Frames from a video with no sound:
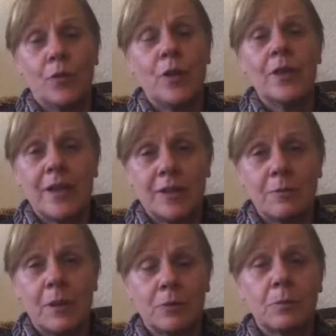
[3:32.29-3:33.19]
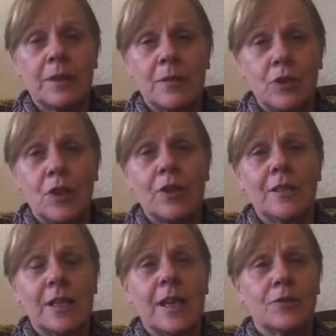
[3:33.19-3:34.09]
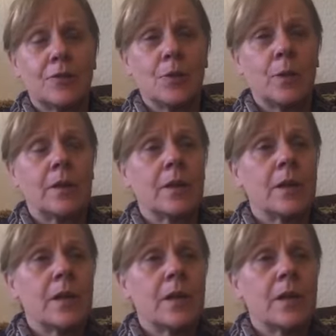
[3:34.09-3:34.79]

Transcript: you then to be able to plan the journey to get to it.